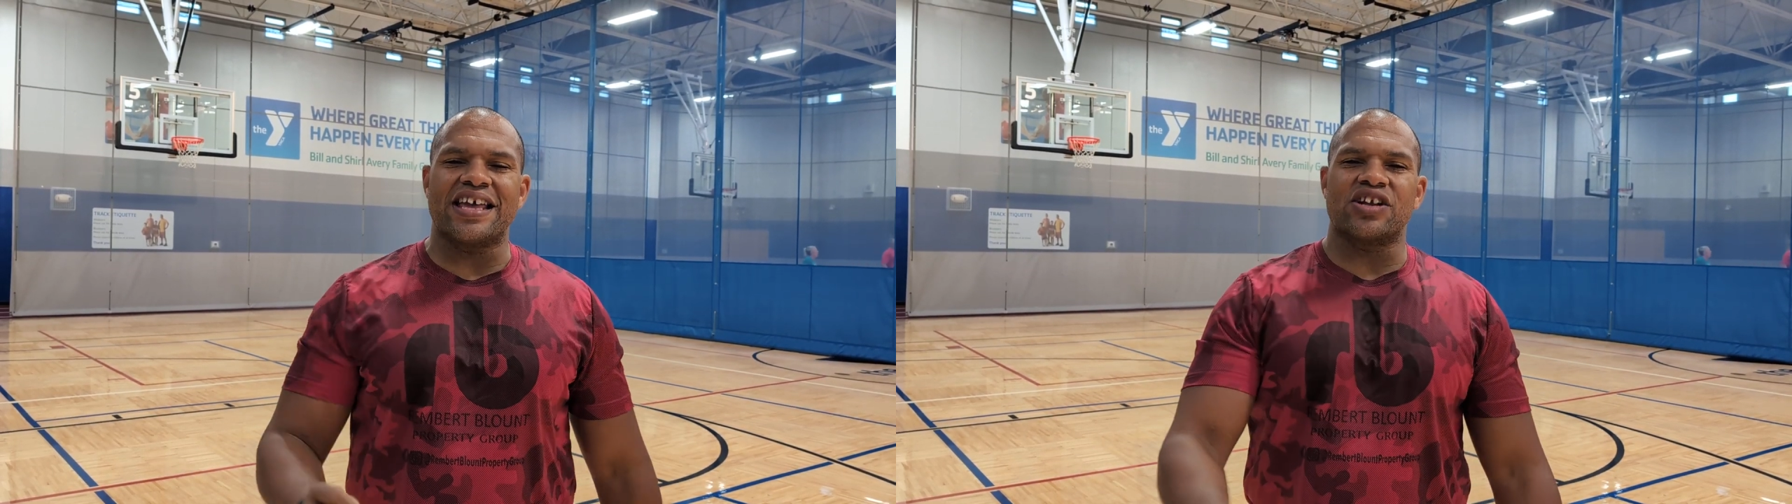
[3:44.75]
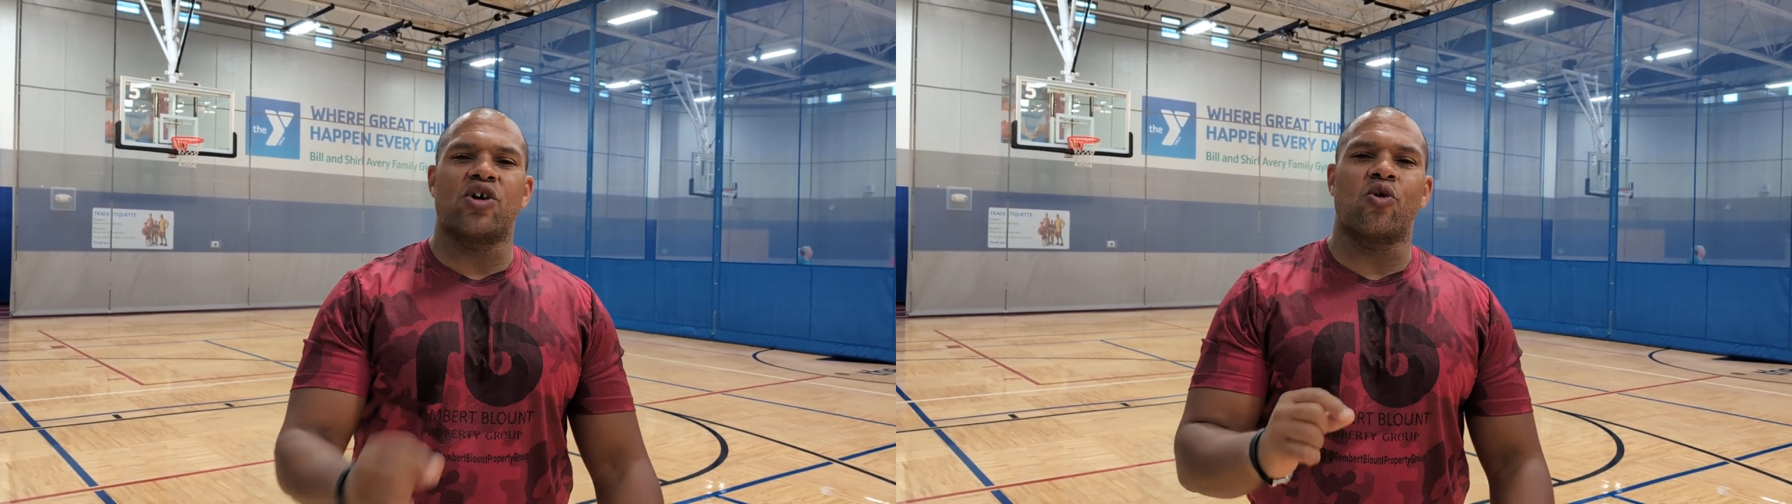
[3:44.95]

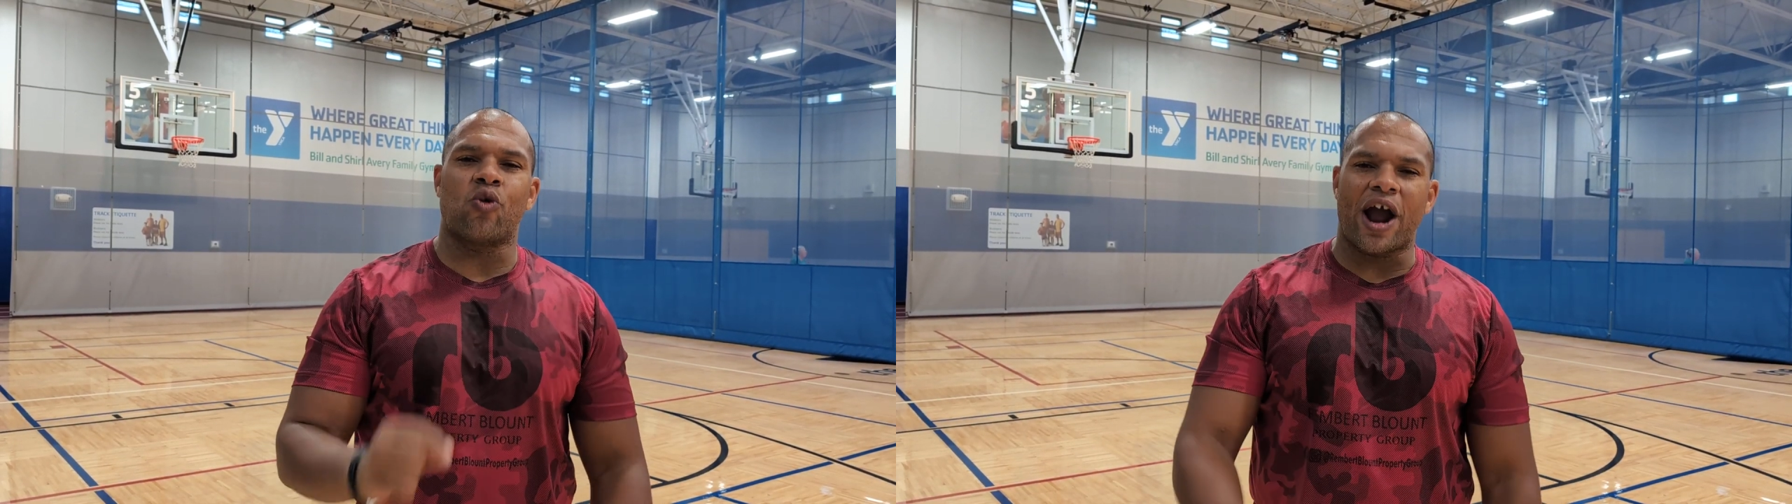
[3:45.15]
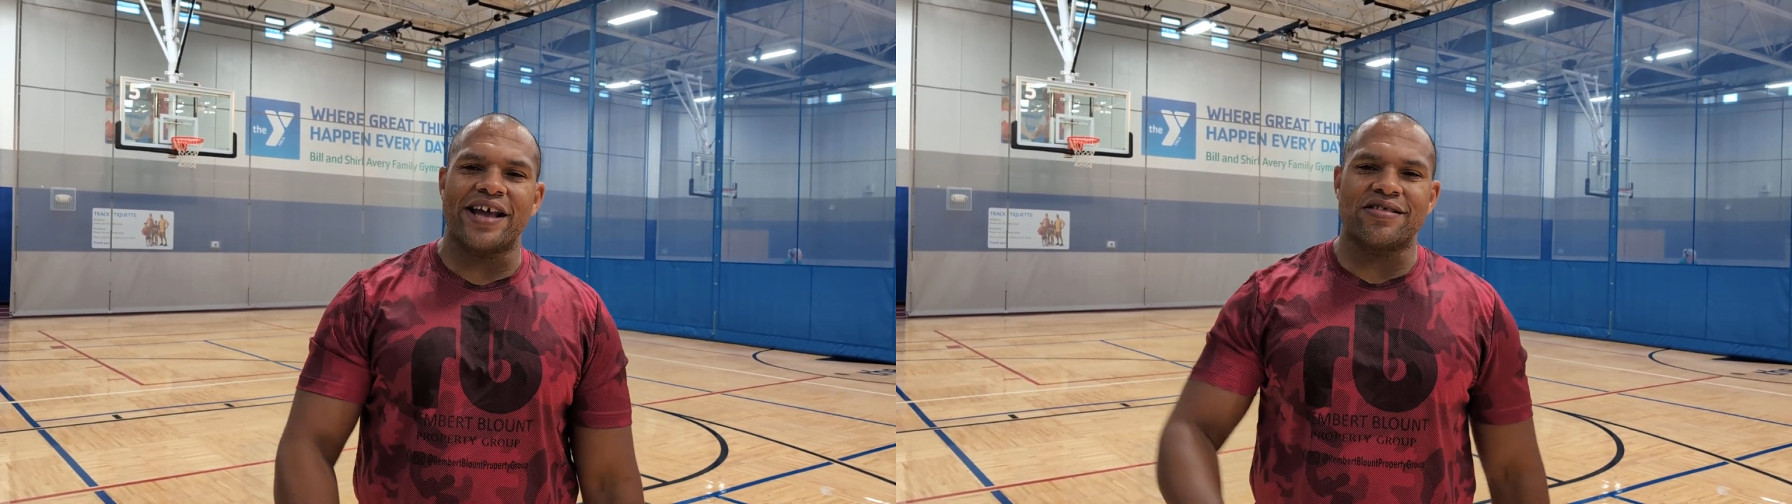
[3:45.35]
in
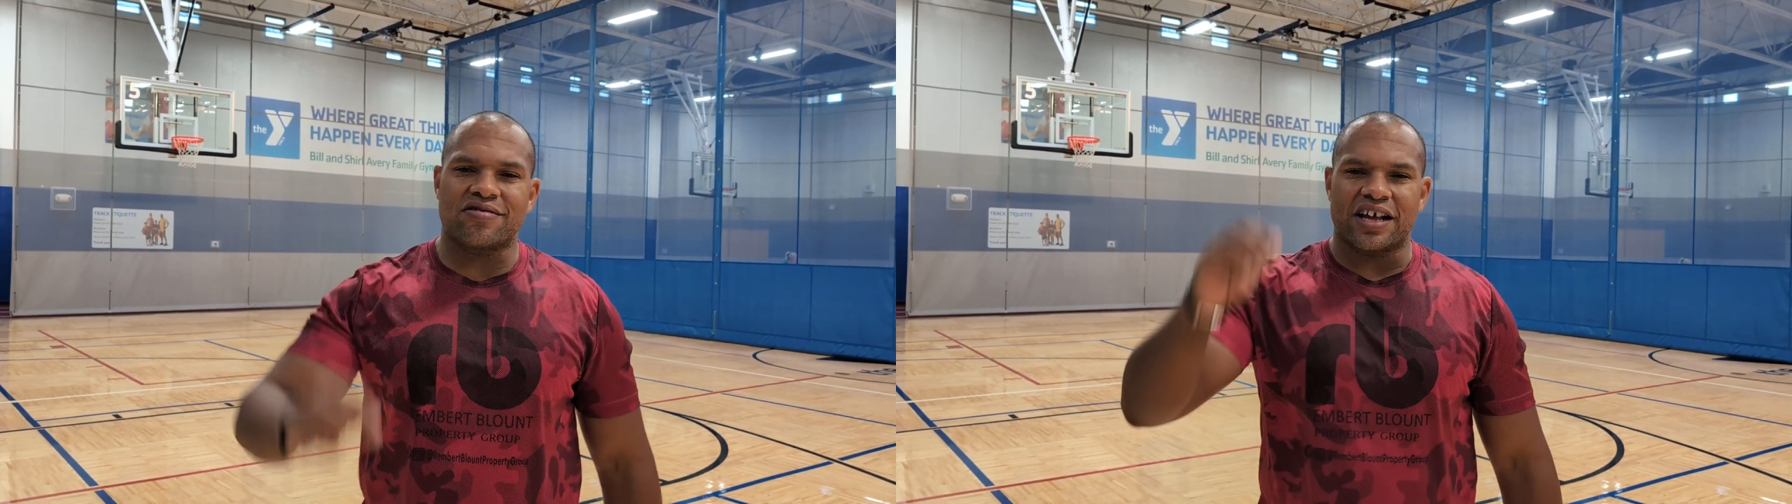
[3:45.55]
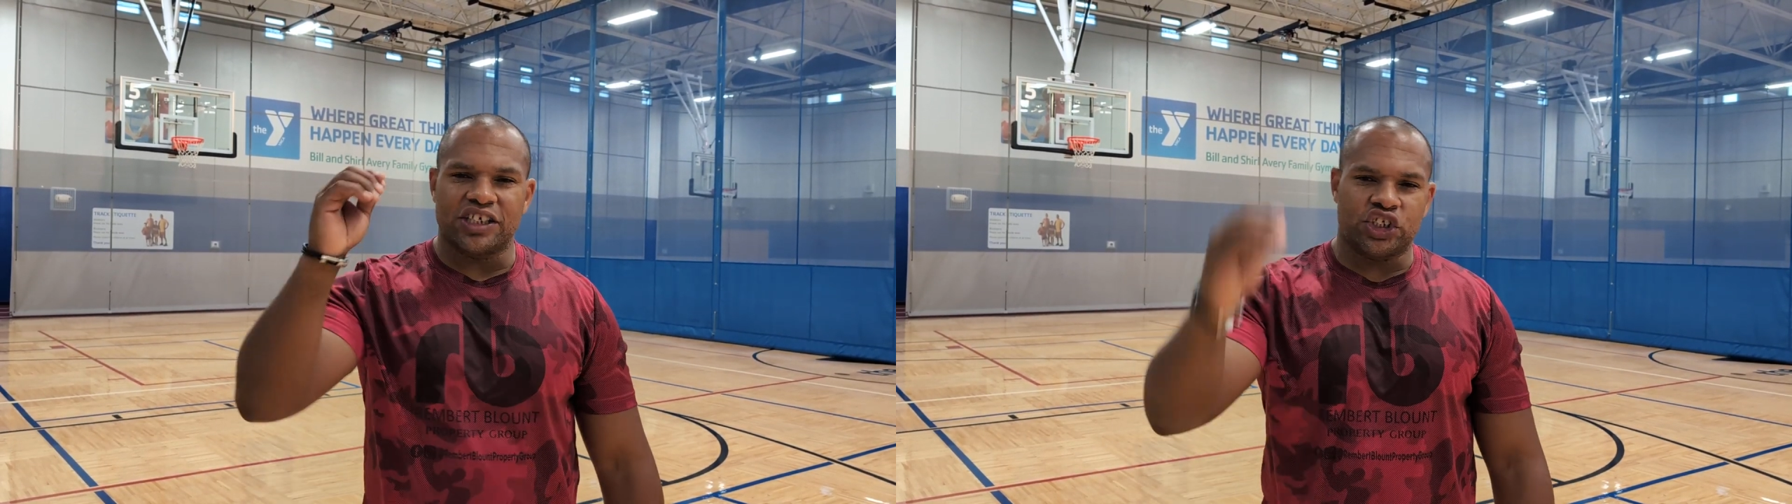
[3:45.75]

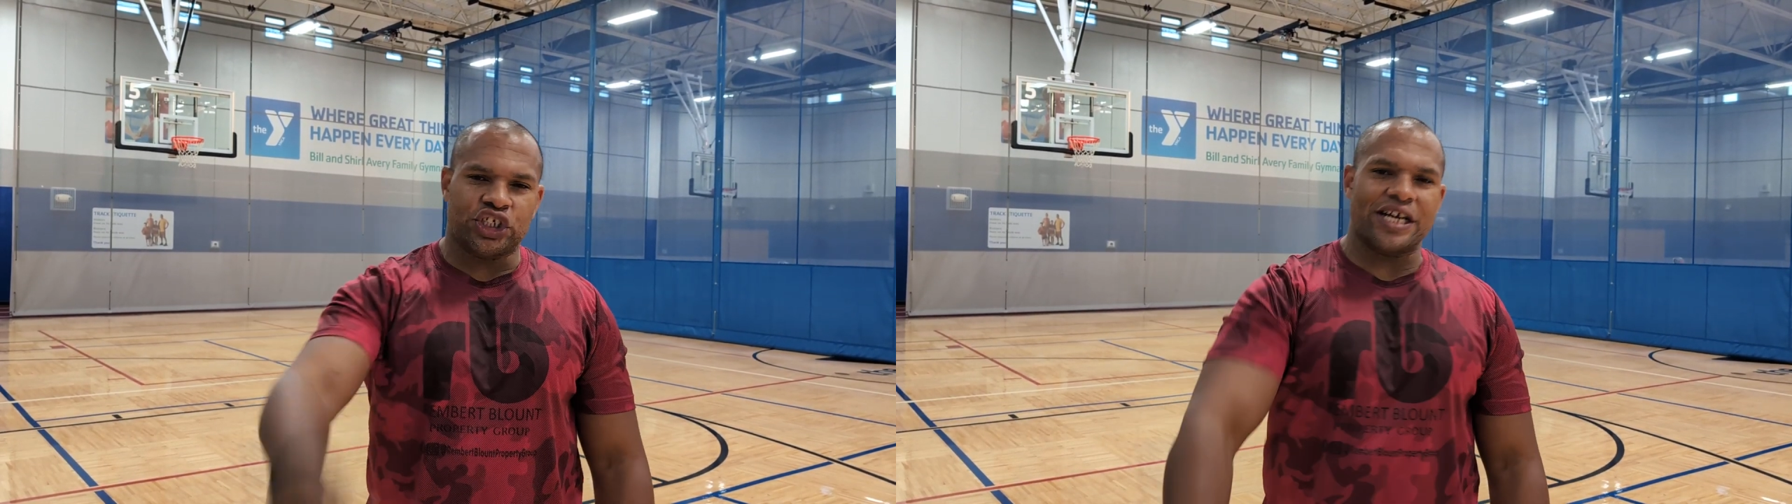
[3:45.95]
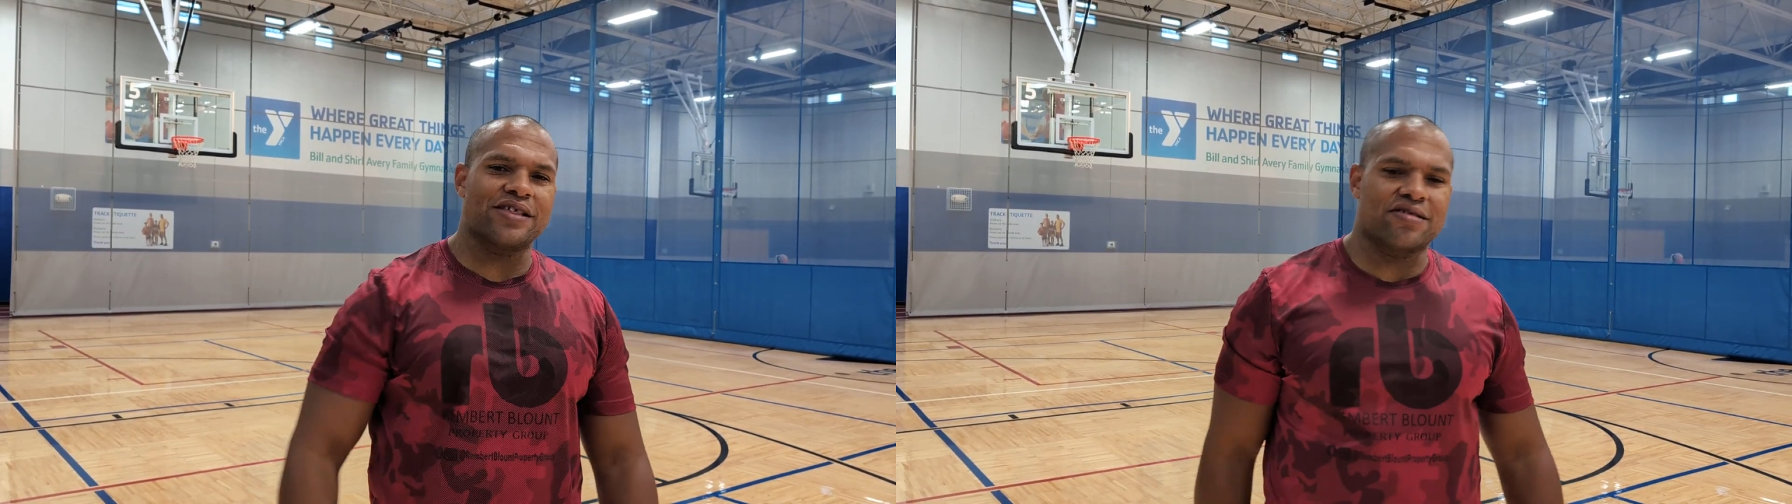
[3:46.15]
Christ
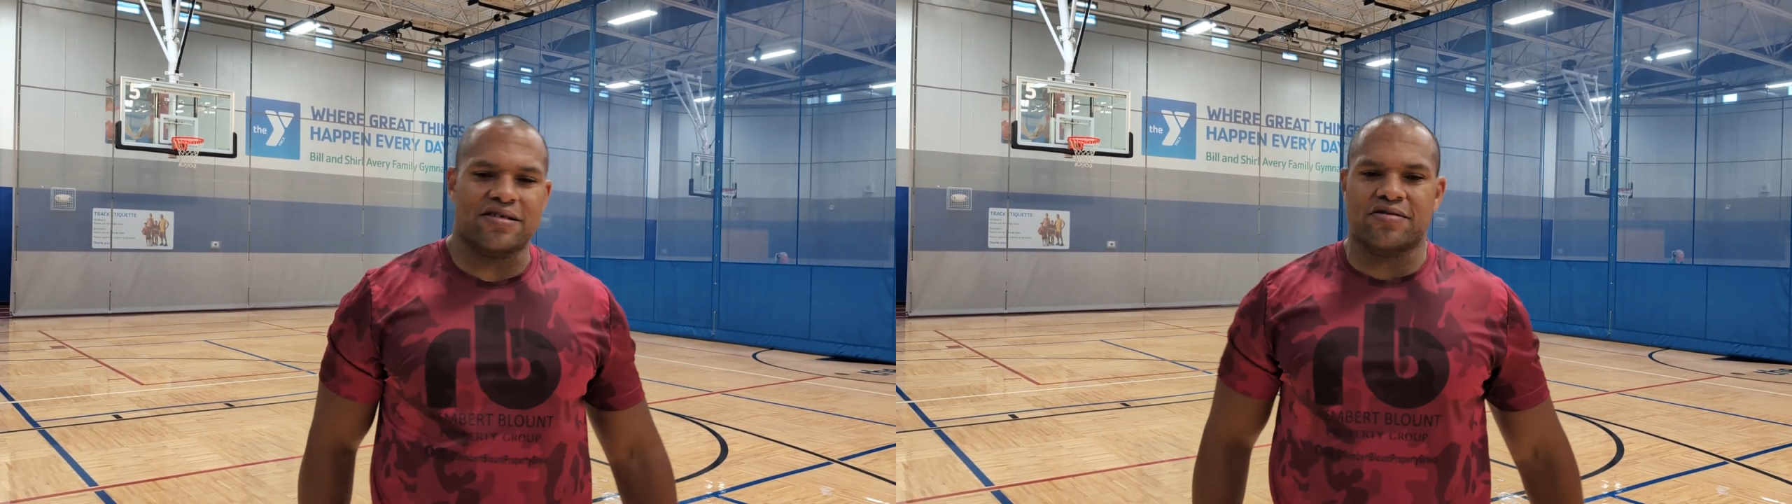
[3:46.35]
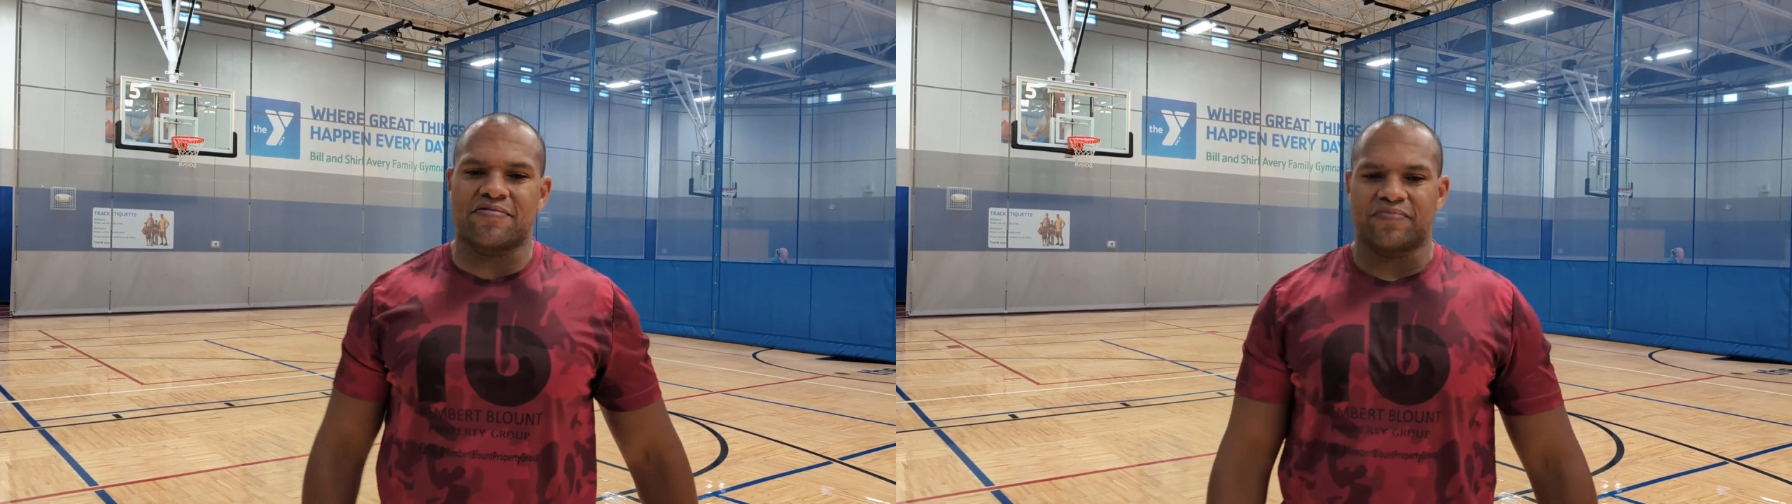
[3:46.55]

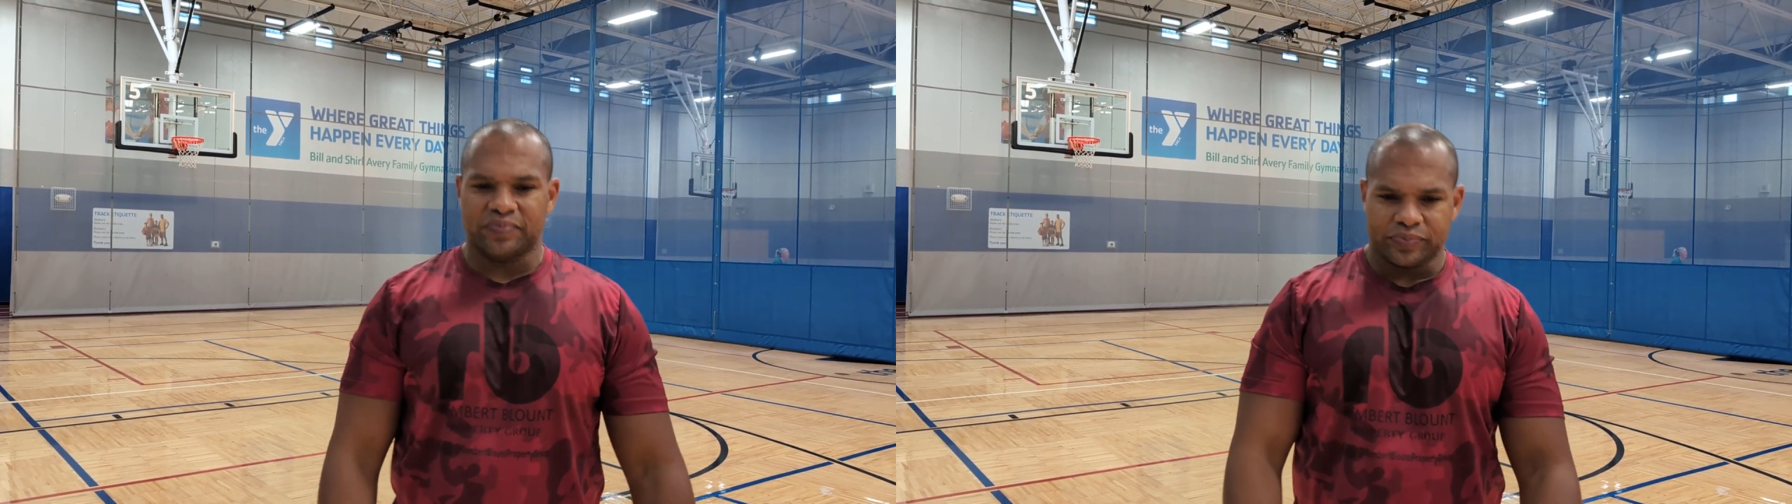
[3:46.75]
Jesus.